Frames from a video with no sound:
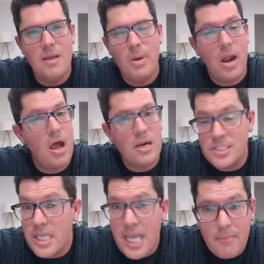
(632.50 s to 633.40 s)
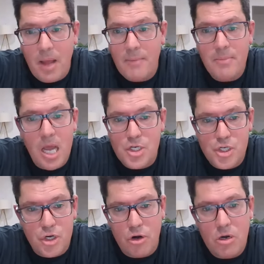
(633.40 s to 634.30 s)
But honestly, I'm, I'm not
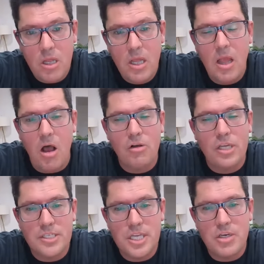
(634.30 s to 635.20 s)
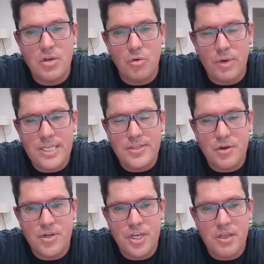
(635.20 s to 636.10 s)
sure. I'll continue to
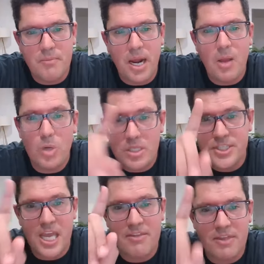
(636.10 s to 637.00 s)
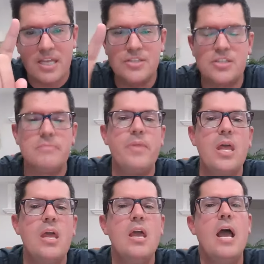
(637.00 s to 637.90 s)
research it. But I will say this.
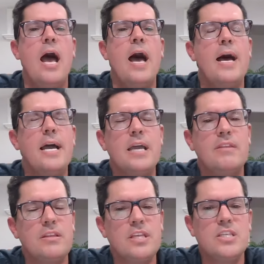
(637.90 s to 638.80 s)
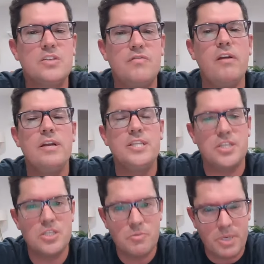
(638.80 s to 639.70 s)
Uh, th this is very
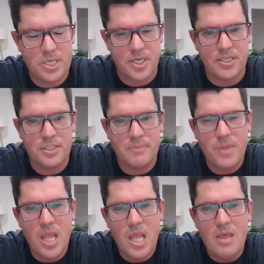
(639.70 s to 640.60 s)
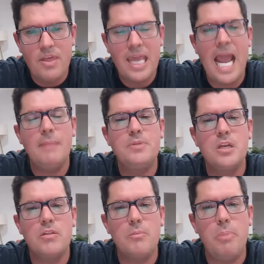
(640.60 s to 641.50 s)
suspicious. The
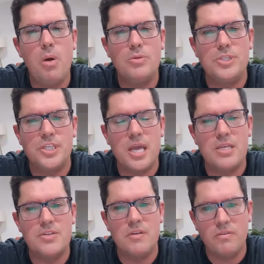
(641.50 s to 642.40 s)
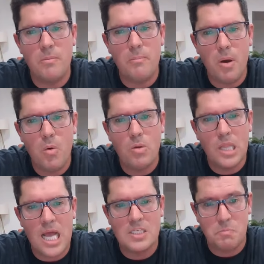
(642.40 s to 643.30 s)
captain of the boat says that the boat
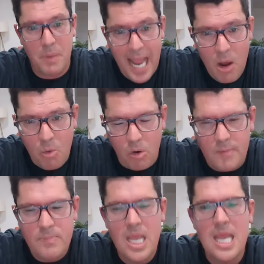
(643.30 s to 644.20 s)
lost power.